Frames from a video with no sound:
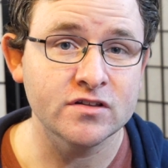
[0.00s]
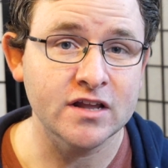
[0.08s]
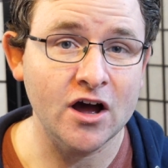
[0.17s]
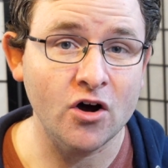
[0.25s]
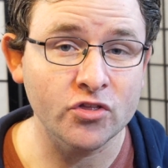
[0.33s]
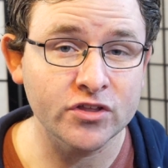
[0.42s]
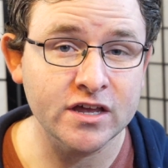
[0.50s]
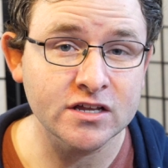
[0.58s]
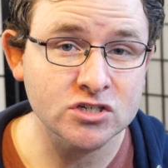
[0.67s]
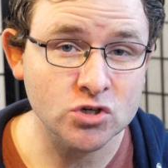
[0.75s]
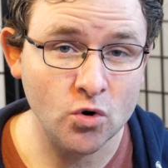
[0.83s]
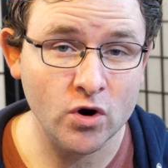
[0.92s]
not
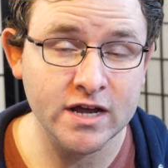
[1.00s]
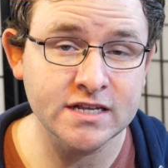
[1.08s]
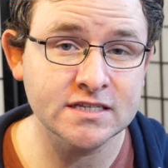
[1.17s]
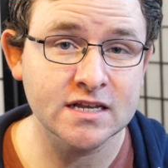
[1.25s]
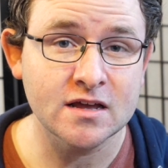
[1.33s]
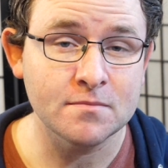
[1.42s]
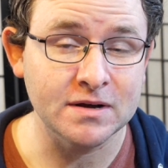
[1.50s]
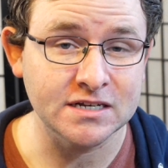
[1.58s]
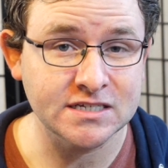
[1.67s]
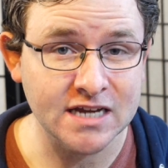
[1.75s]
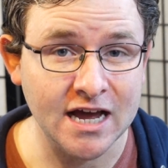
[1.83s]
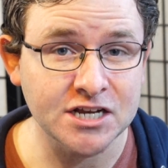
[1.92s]
only toys,
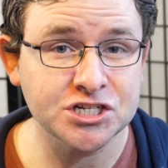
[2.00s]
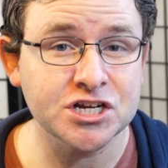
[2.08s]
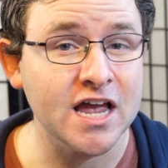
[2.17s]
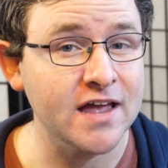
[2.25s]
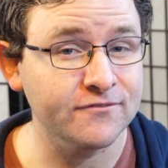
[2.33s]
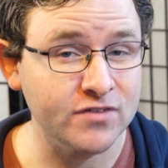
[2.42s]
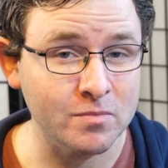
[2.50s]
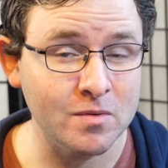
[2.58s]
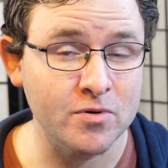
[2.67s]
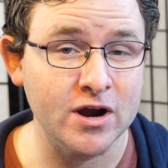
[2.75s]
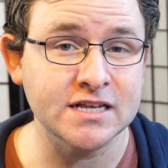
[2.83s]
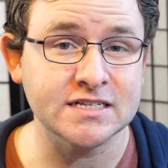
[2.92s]
but touch and verbal
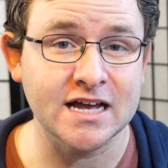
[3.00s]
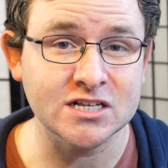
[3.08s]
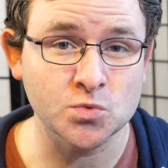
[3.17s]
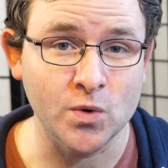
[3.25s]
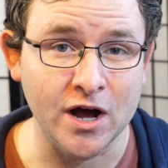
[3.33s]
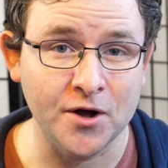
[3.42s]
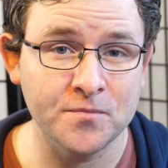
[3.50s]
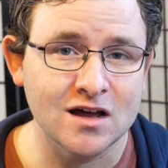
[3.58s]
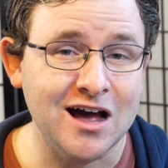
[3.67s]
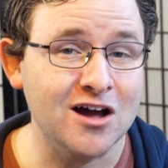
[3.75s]
praise as well.